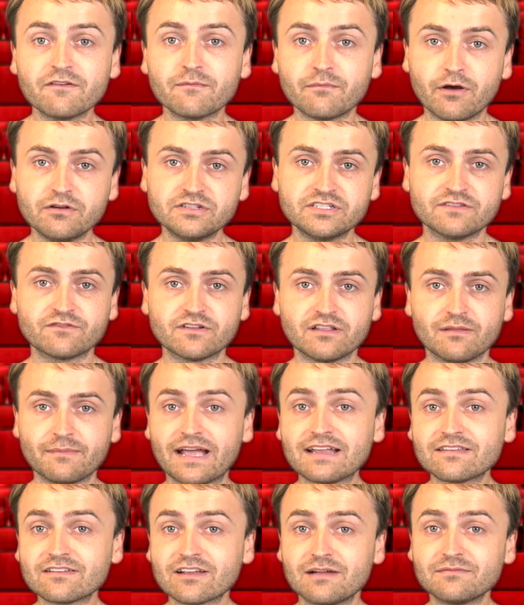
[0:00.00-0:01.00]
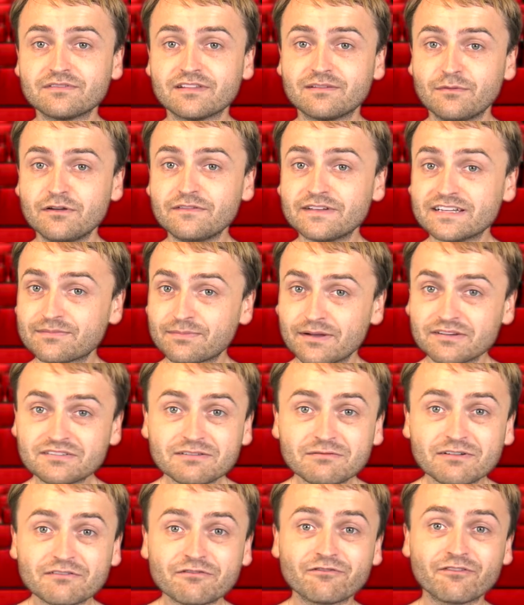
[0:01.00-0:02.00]
emotion for them at times in the movie,
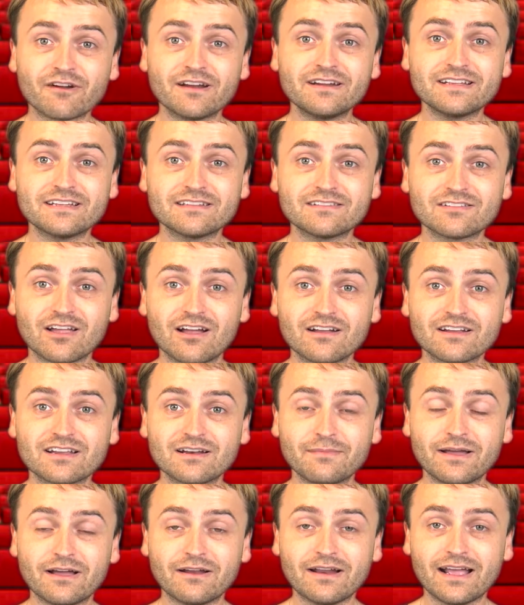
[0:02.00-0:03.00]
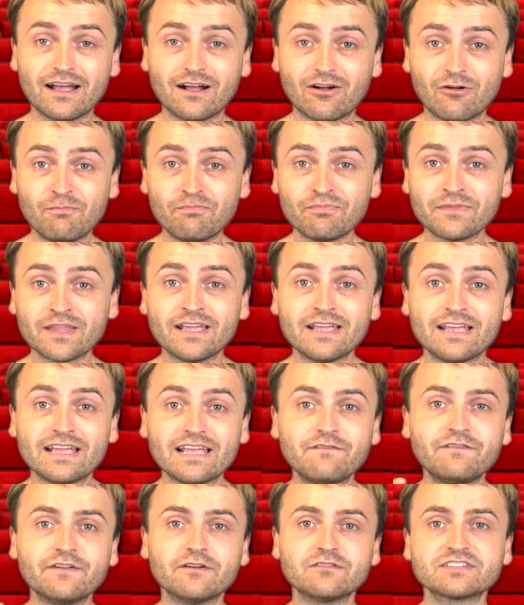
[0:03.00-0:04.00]
especially when Freddy is talking about how
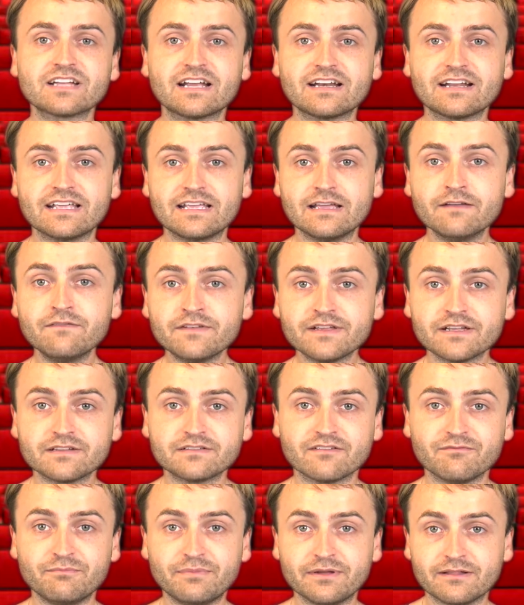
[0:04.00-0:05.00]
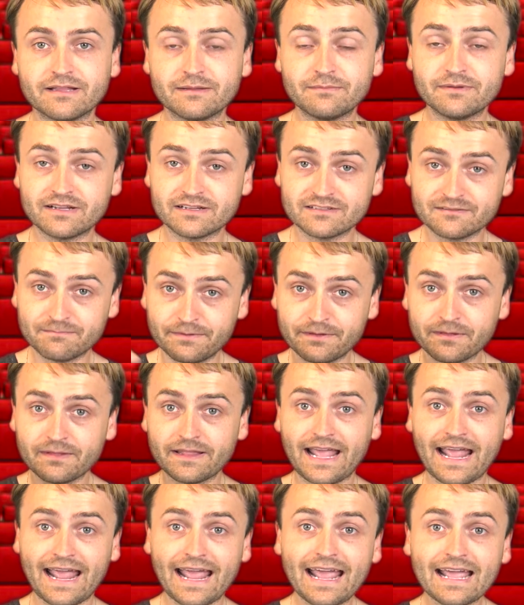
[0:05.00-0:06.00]
he feels kind of envious of Billy because Billy
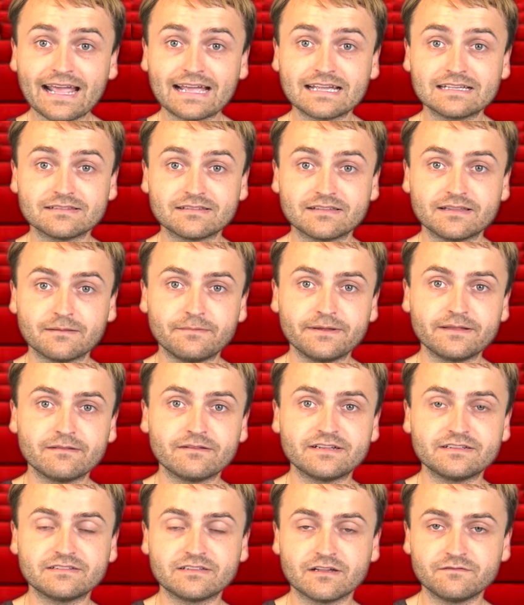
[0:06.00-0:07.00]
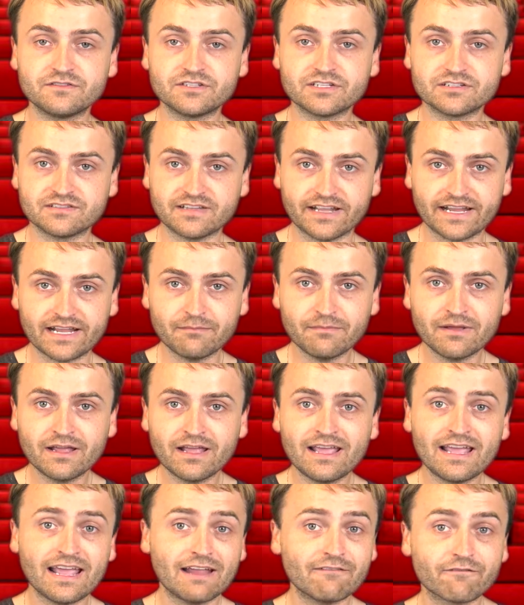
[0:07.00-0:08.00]
has the abilities of Shazam,
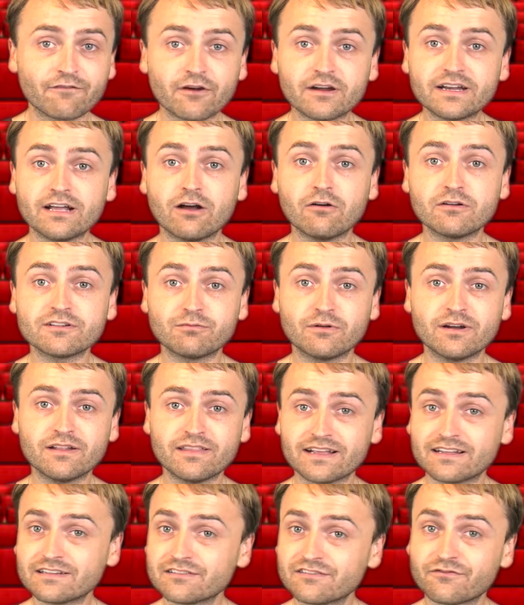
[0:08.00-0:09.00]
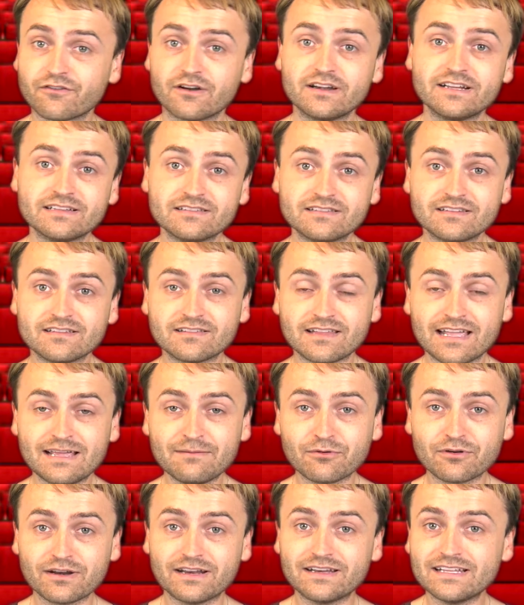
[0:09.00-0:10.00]
and Freddy always wanted that because Freddy is
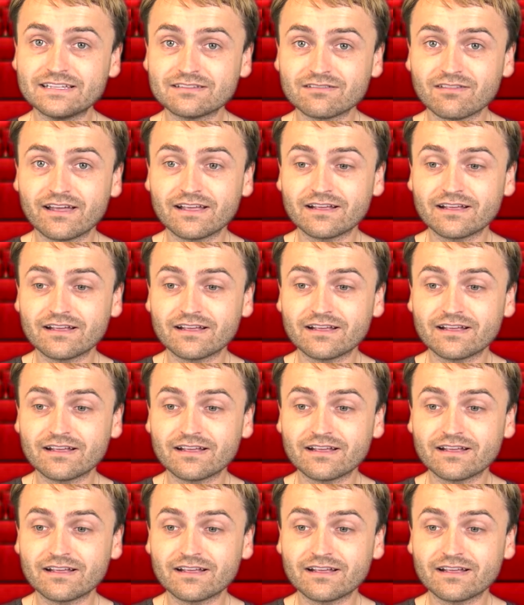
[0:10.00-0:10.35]
disabled, and he's